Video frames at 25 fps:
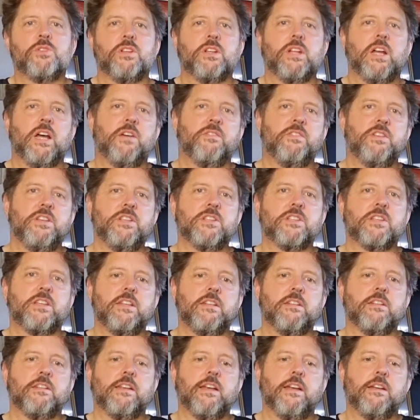you know, these
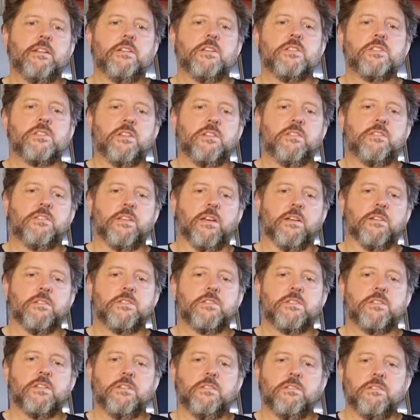incandescent
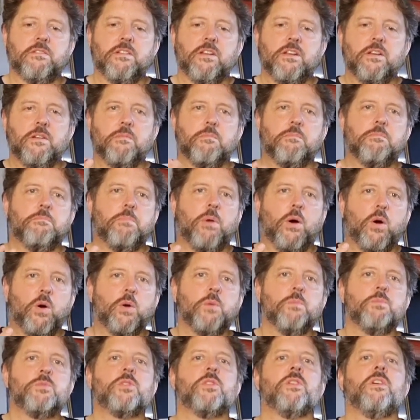tungsten
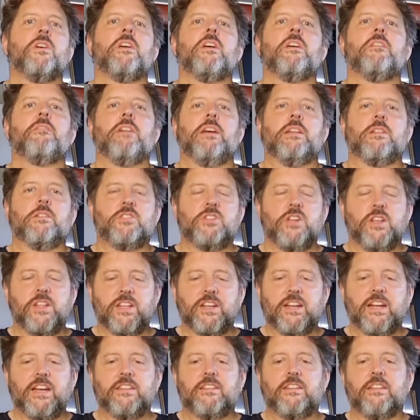bulbs that
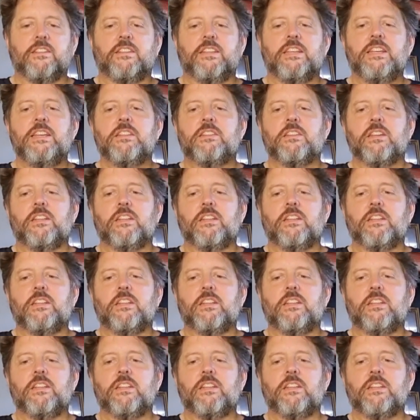generated heat.